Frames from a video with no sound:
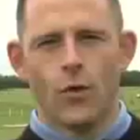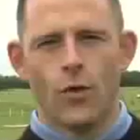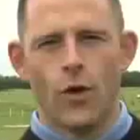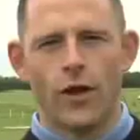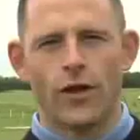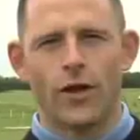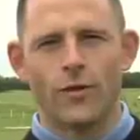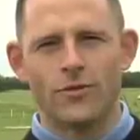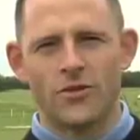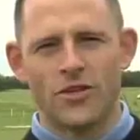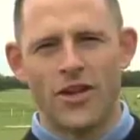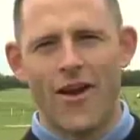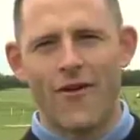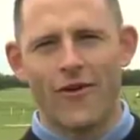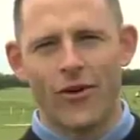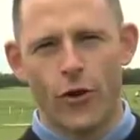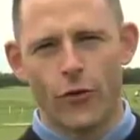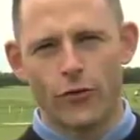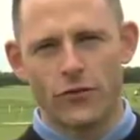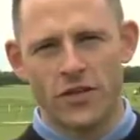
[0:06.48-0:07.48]
Welcome to
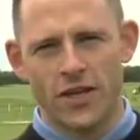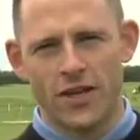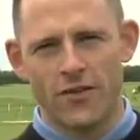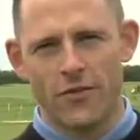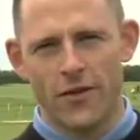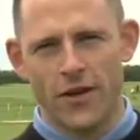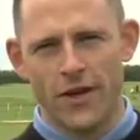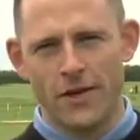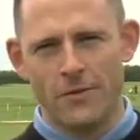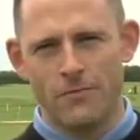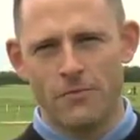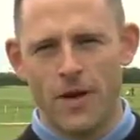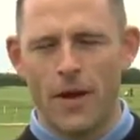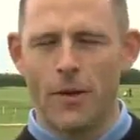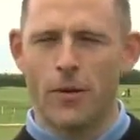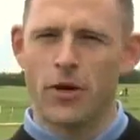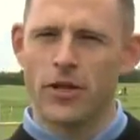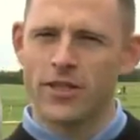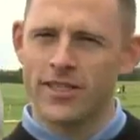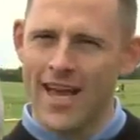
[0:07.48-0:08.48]
Direct Golf TV.
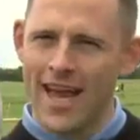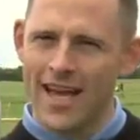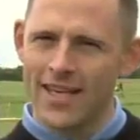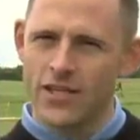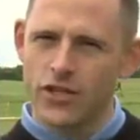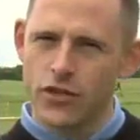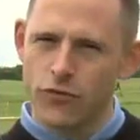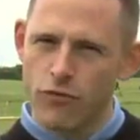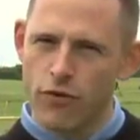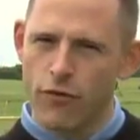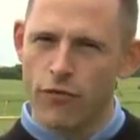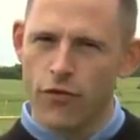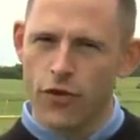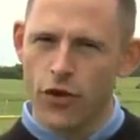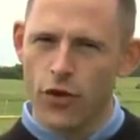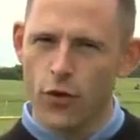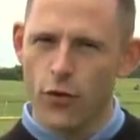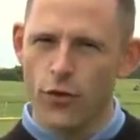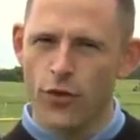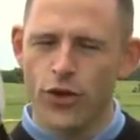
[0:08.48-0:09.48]
I'm going to test and
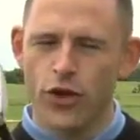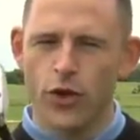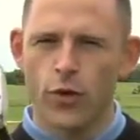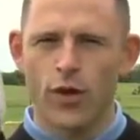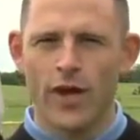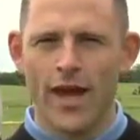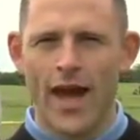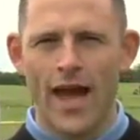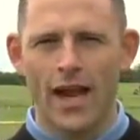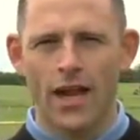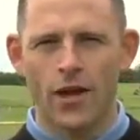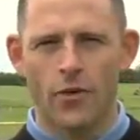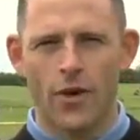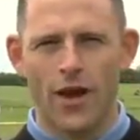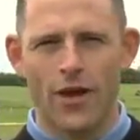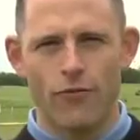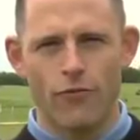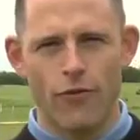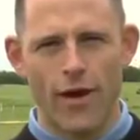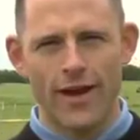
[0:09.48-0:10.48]
review the new
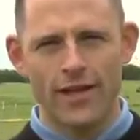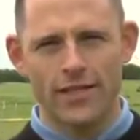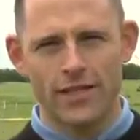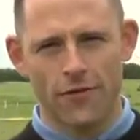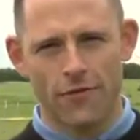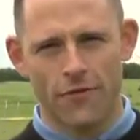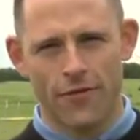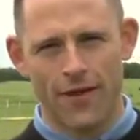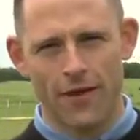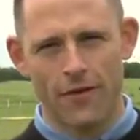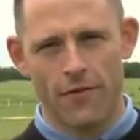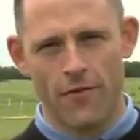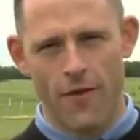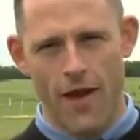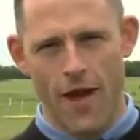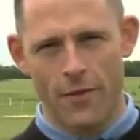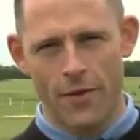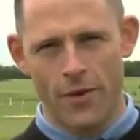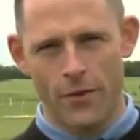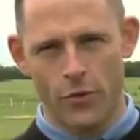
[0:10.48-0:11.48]
Callaway RAZR Fit
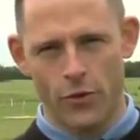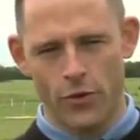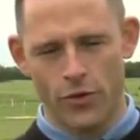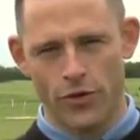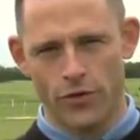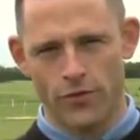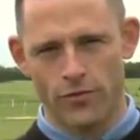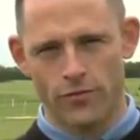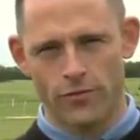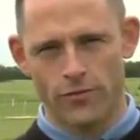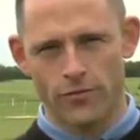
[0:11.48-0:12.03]
fairway wood.